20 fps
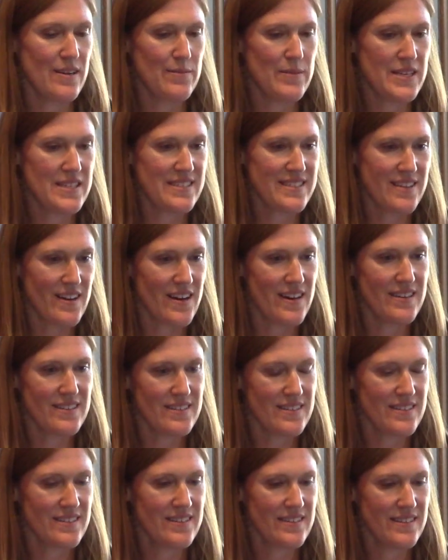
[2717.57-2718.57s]
It's not
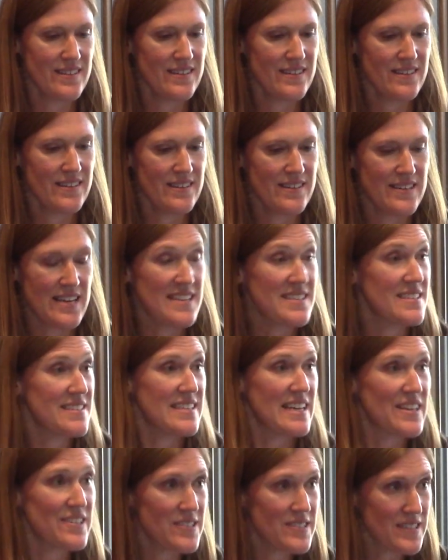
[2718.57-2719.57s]

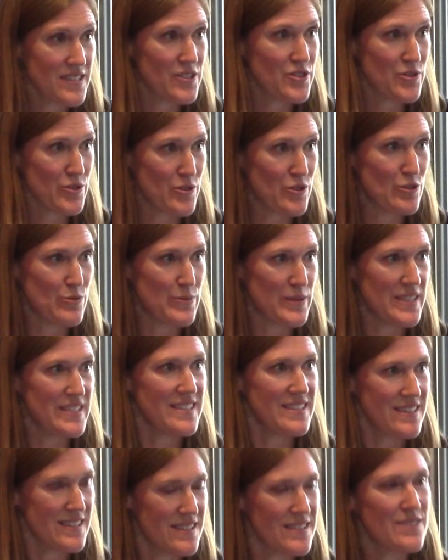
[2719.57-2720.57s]
necessarily true, but
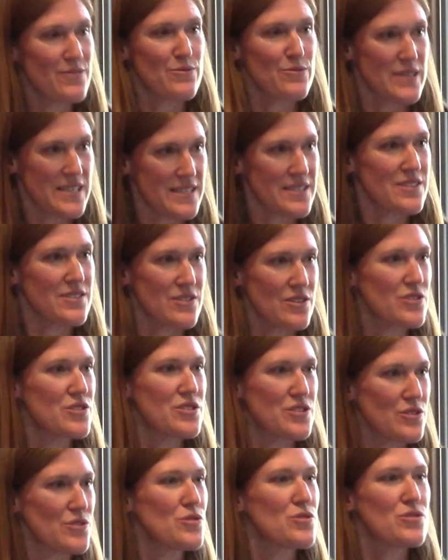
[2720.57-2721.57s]
the risks are
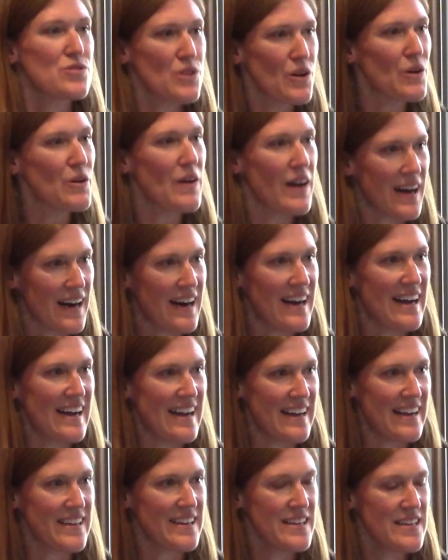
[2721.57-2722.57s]
still so
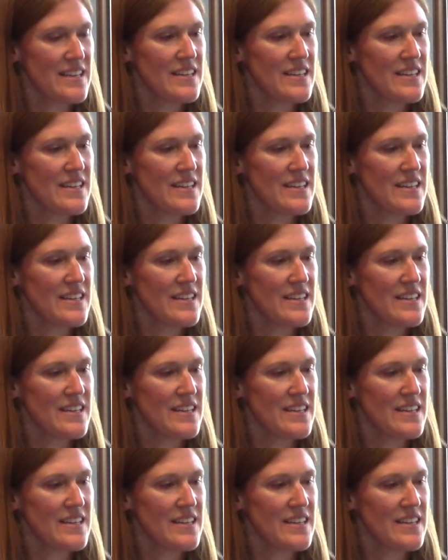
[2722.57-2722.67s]
high,